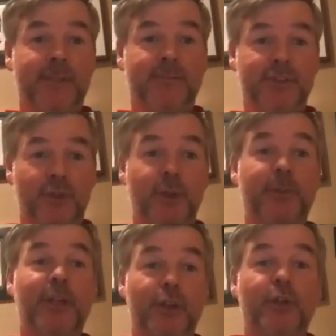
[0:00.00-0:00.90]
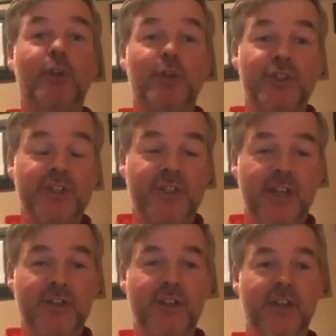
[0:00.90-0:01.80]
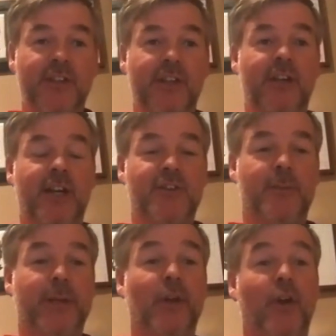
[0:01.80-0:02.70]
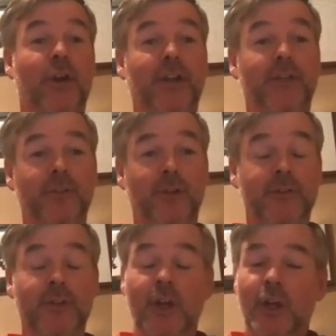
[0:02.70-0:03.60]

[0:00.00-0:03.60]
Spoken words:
If it's going to be a good coaching session, I think there has to be learning involved.